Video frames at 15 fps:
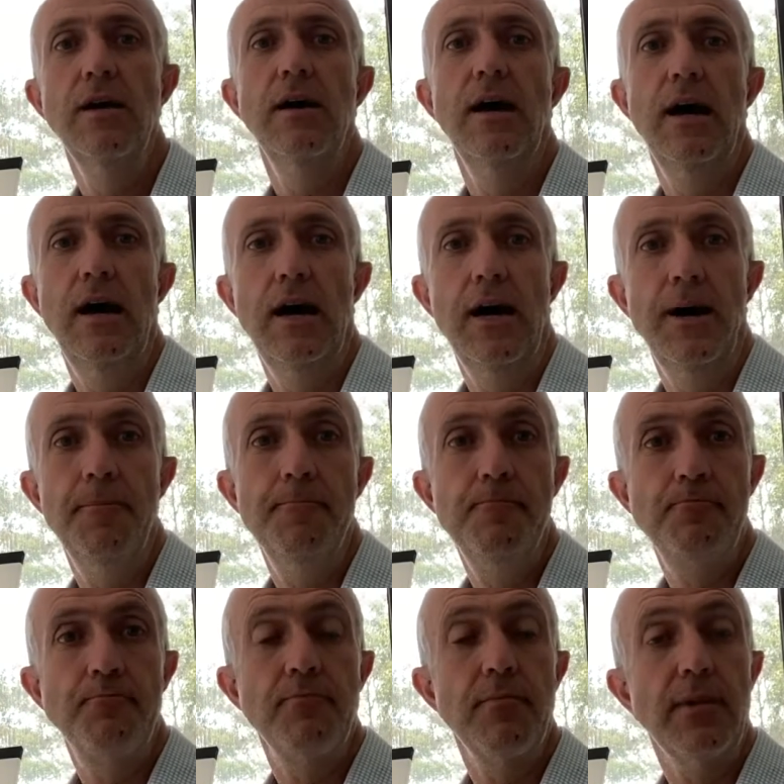
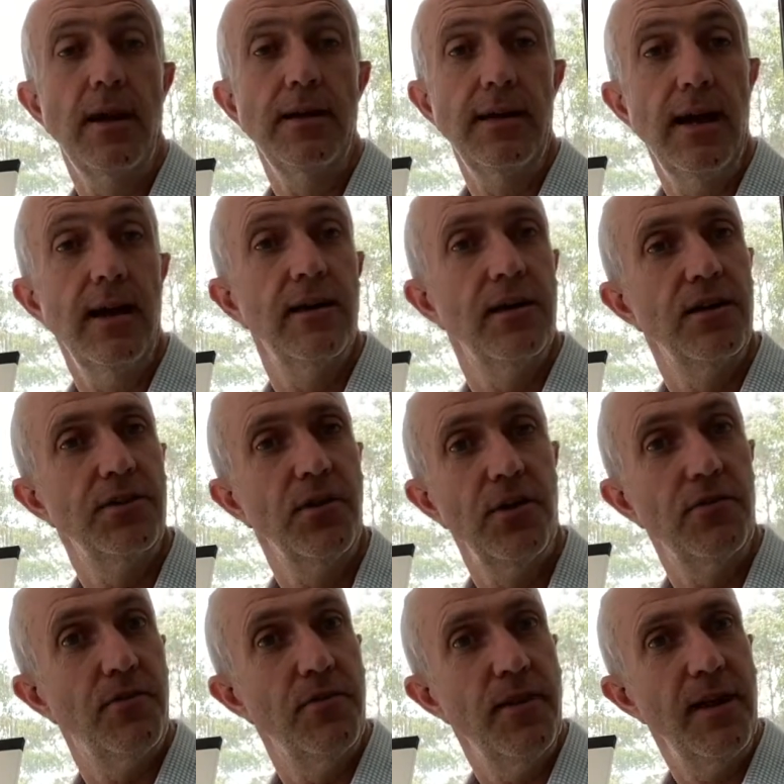
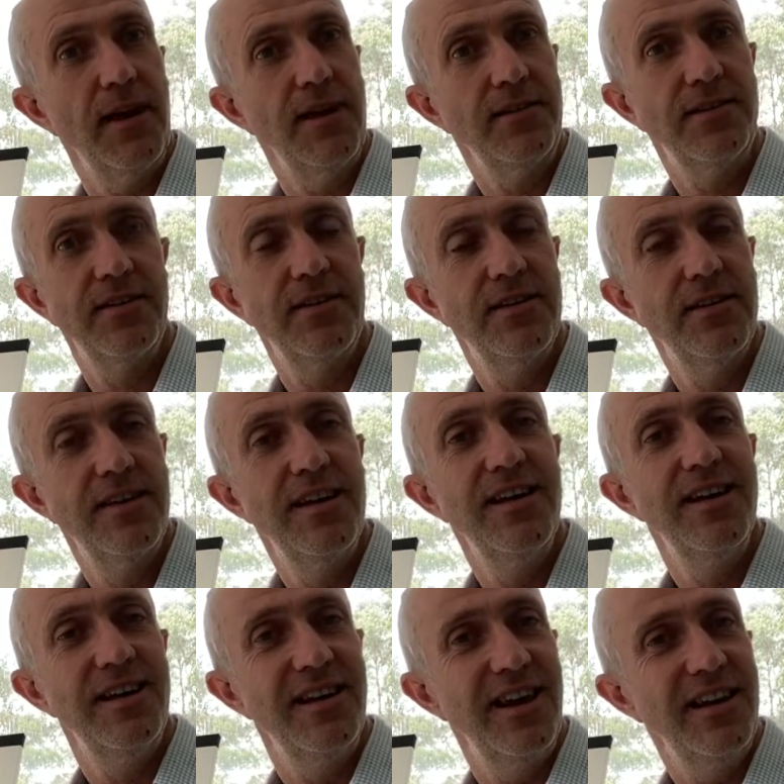Aside from that,
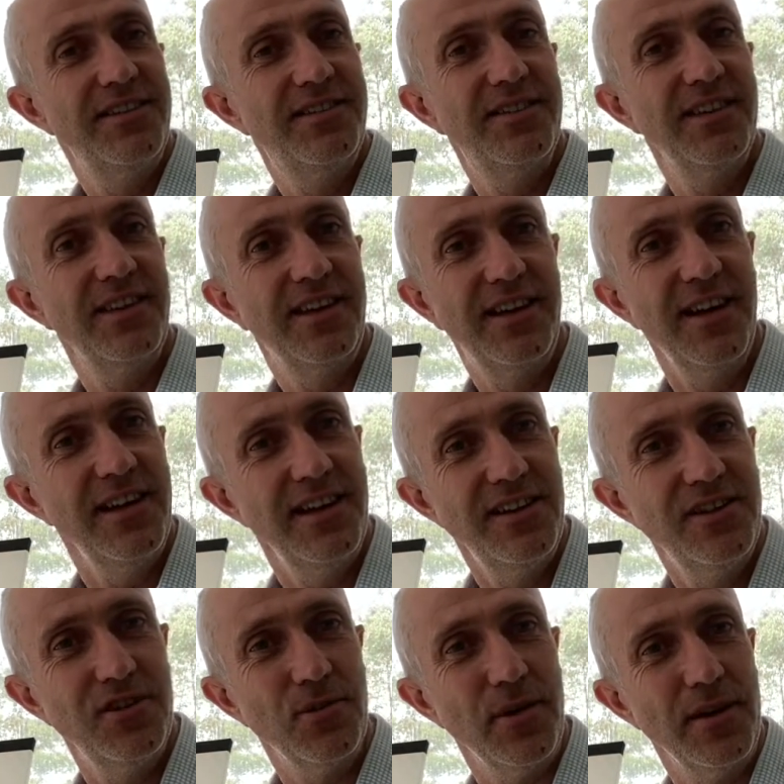let's get
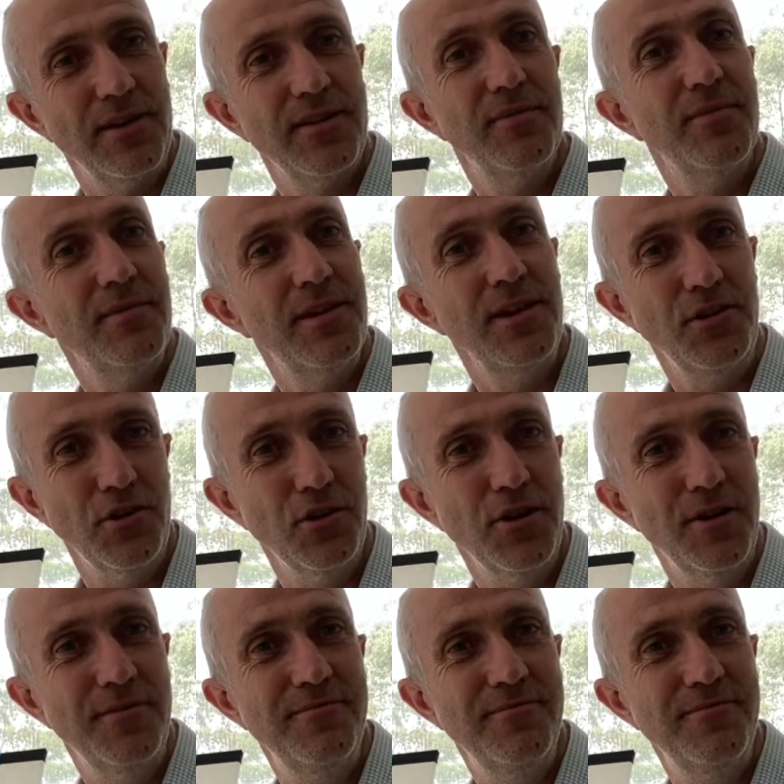into it. Enjoy.